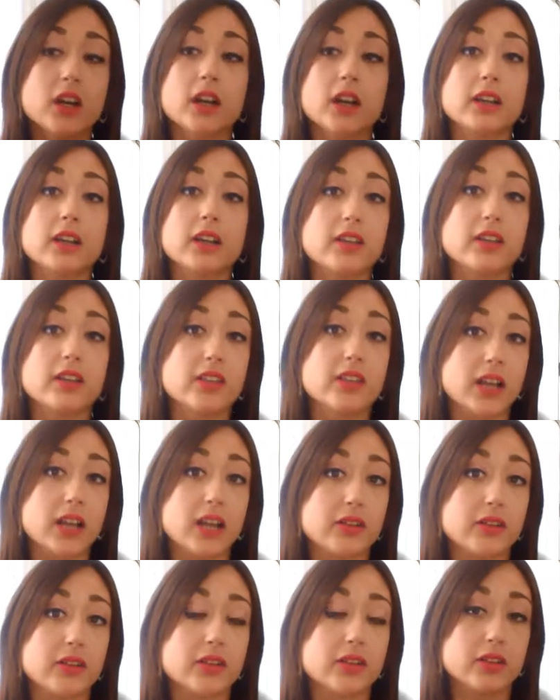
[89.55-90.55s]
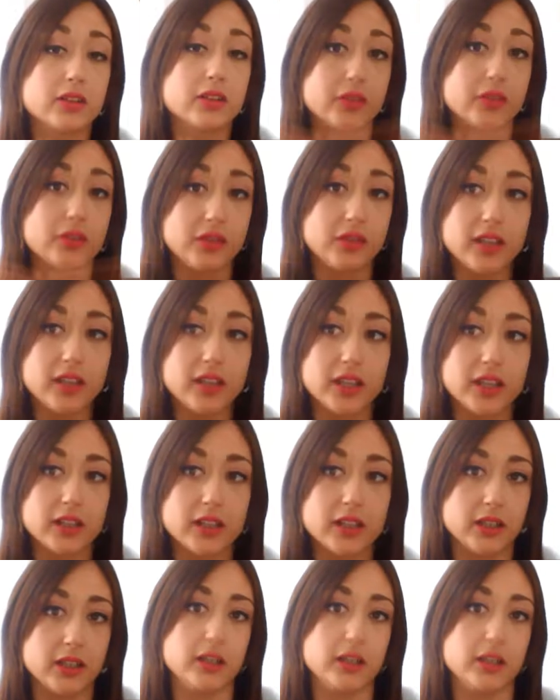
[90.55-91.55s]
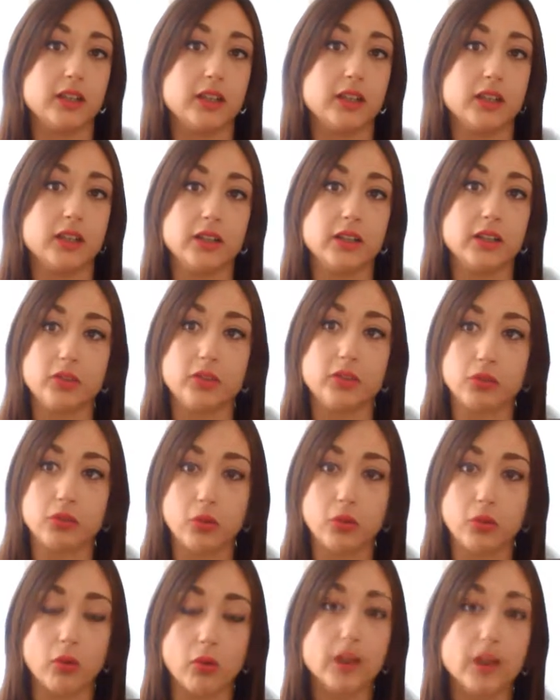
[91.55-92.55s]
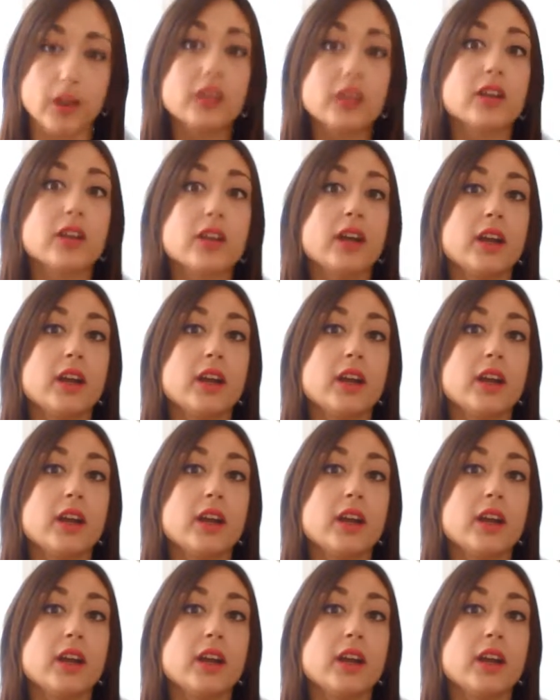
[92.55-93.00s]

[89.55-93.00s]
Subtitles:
that is left to see in the tutorials,